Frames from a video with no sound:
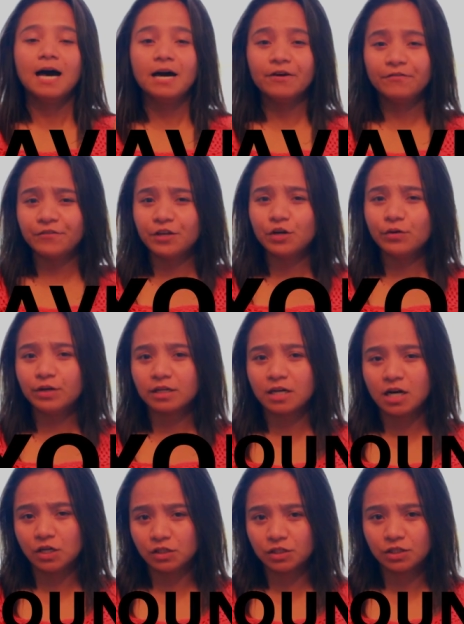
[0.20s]
Have you
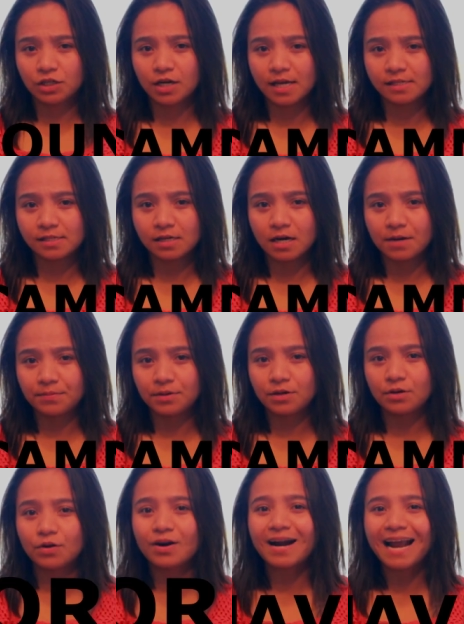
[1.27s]
encountered a
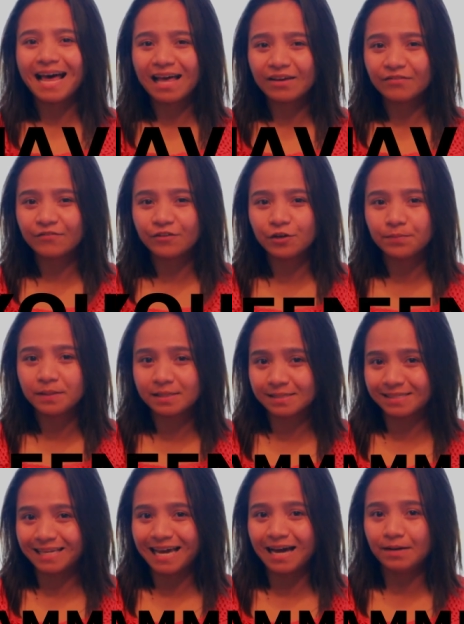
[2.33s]
scammer or have you been
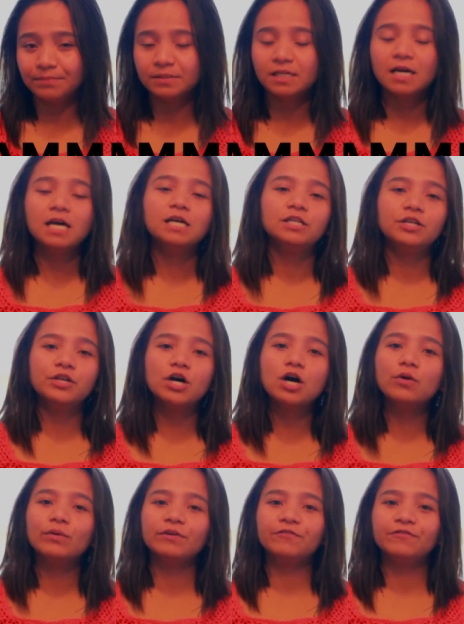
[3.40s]
scammed?
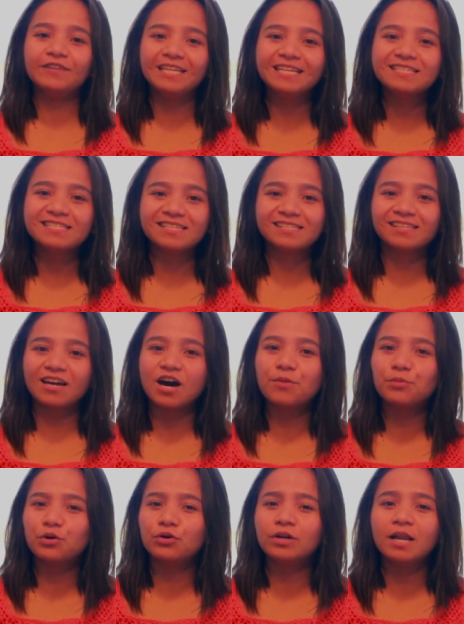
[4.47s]
Know if it is a
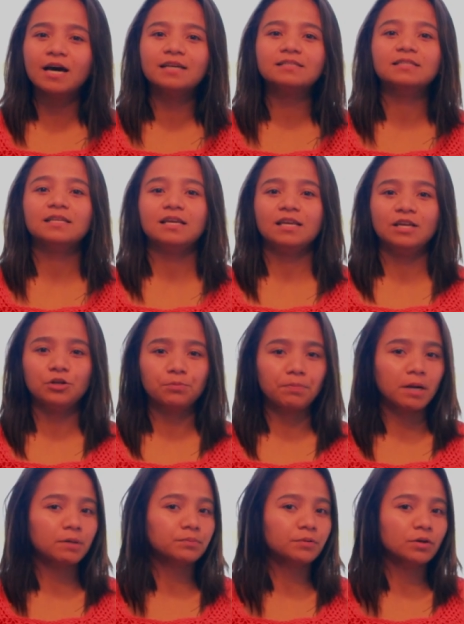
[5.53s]
scammer or not in au
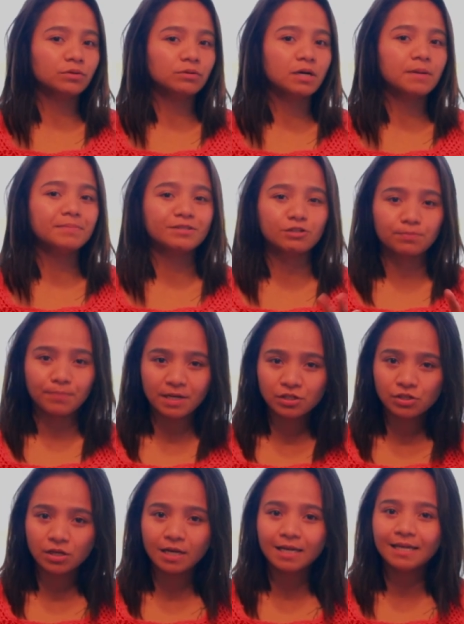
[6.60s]
pair program,
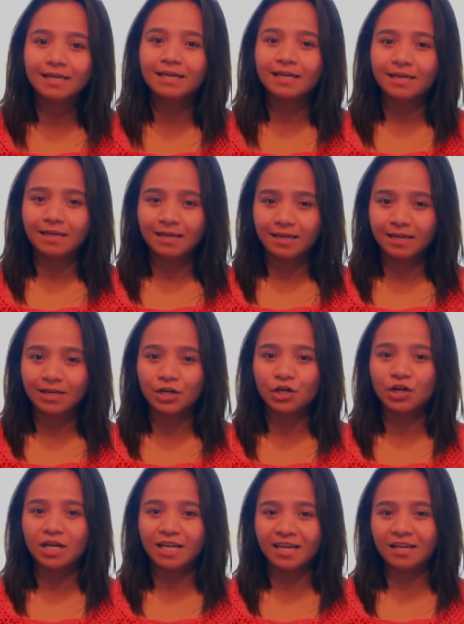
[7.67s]
especially
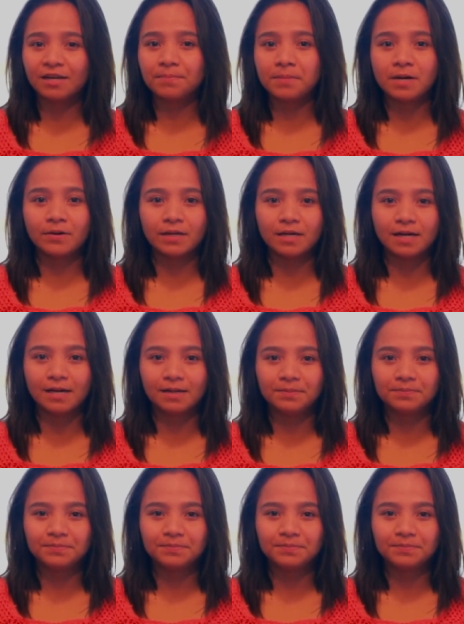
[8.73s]
here in America.